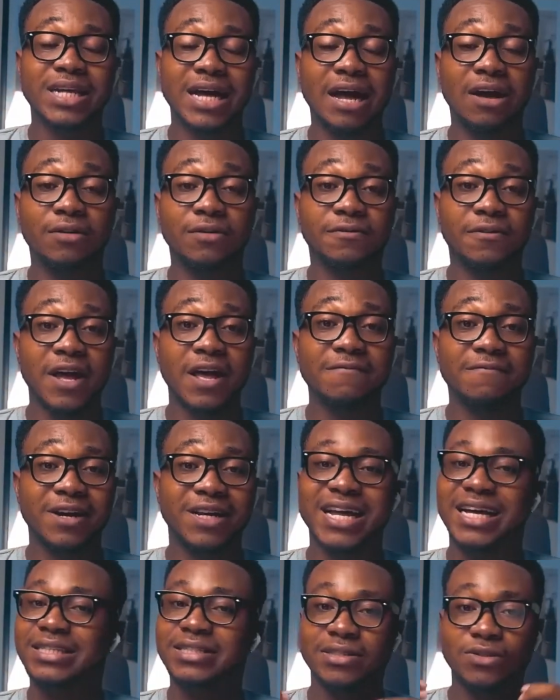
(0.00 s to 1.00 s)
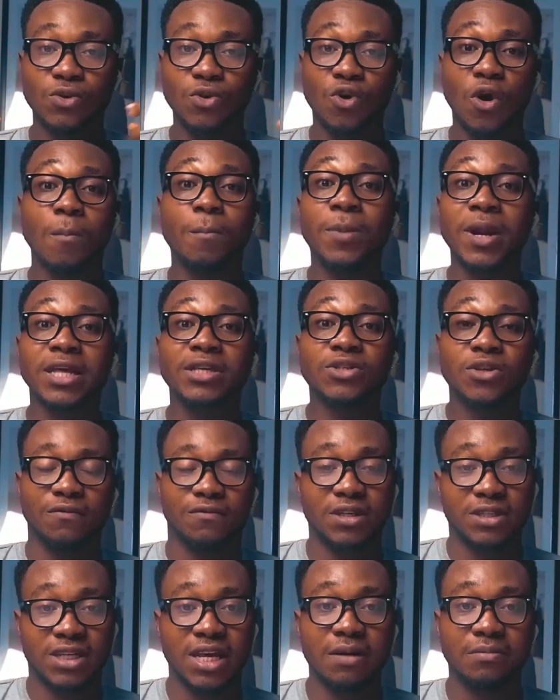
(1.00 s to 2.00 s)
down Fiverr that, you know, complains
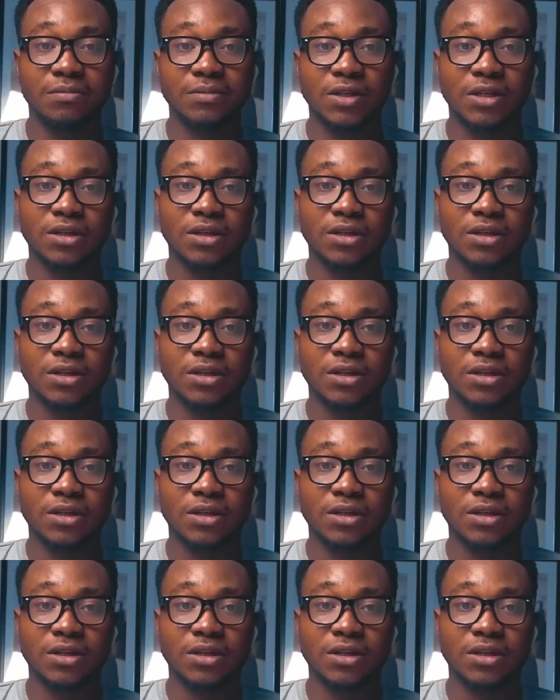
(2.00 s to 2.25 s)
of the same